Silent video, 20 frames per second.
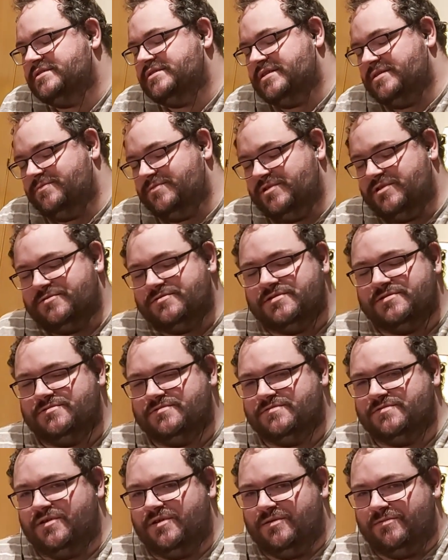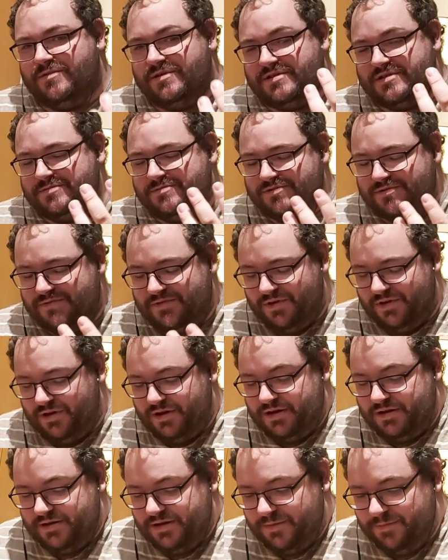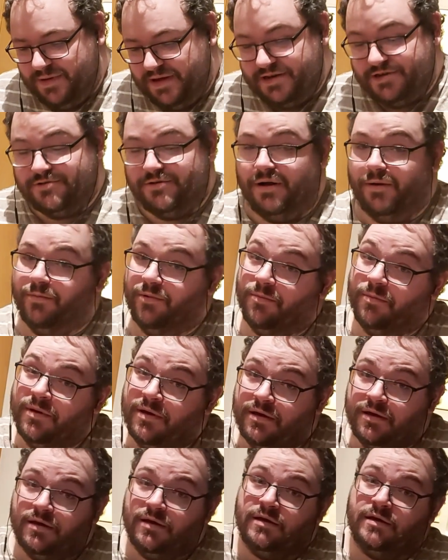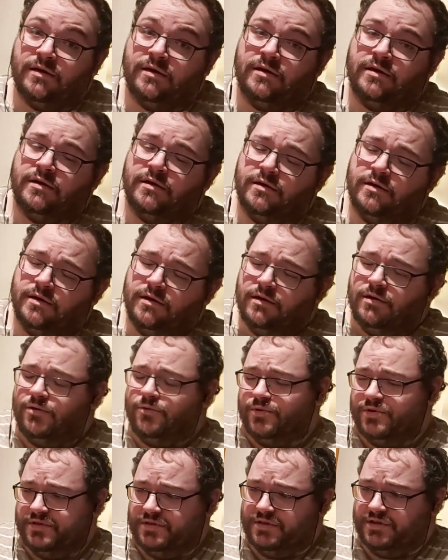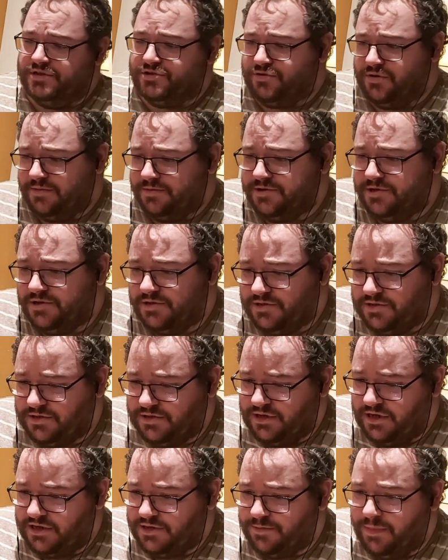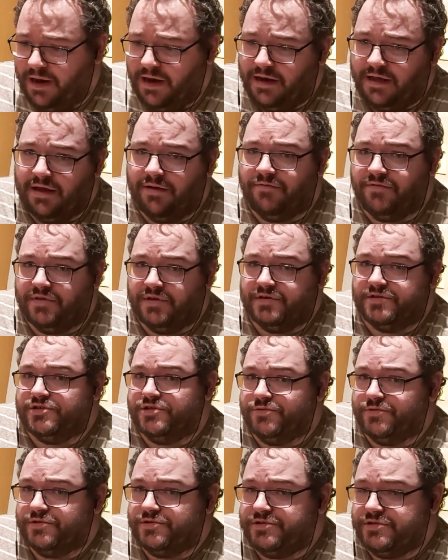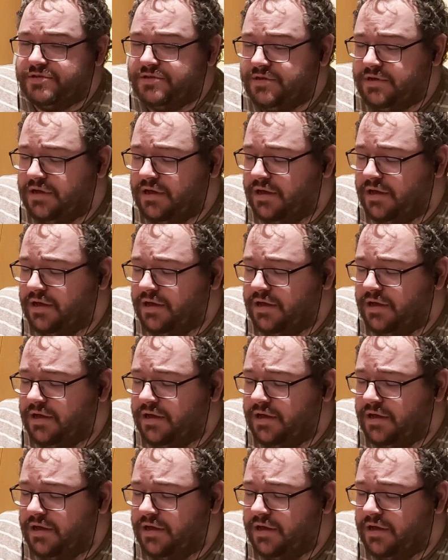And we seem to have got like a picture album with descriptions explaining everything to us.